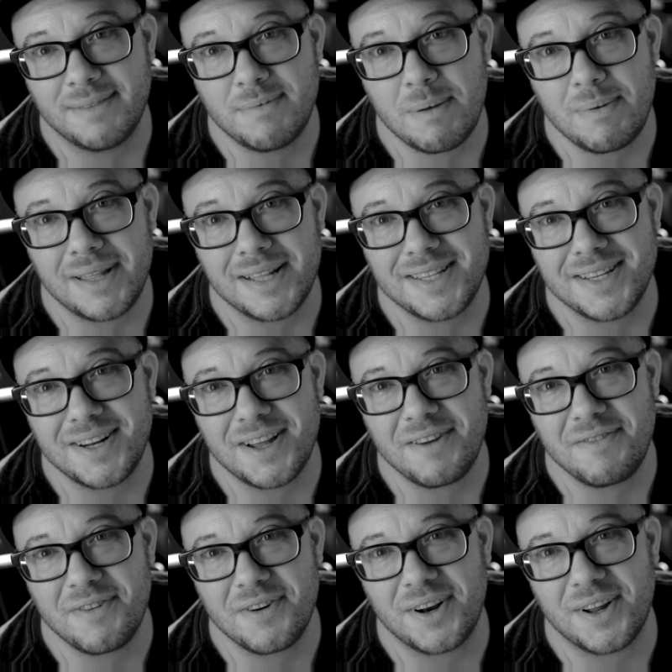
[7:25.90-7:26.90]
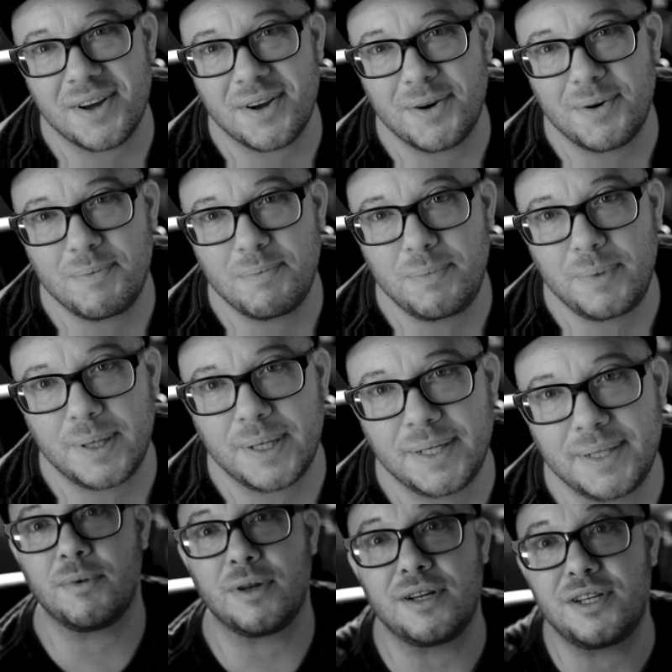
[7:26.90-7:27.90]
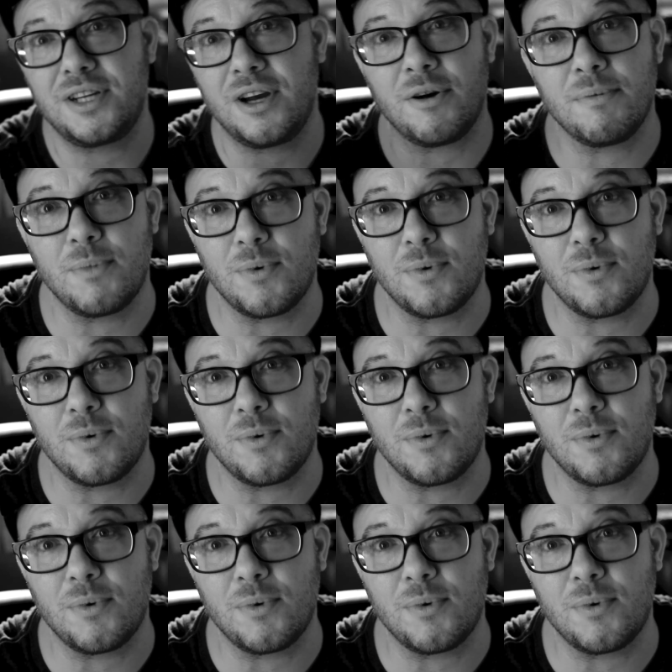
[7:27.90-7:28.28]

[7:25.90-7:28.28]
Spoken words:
Maybe that's enough for now. But I'm going to share